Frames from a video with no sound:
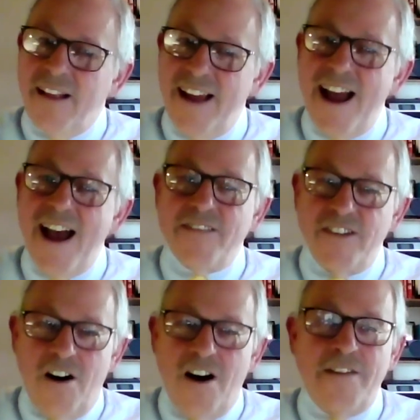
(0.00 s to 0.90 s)
they have an
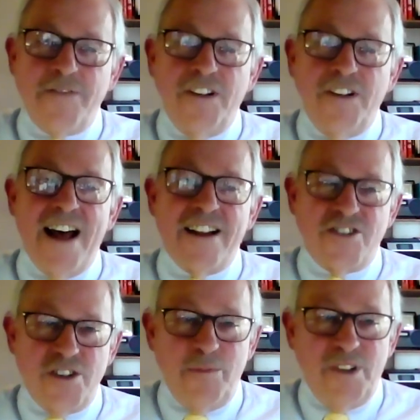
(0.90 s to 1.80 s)
awful lot of
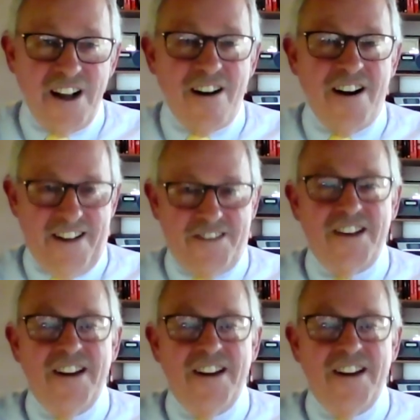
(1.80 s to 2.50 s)
similarities.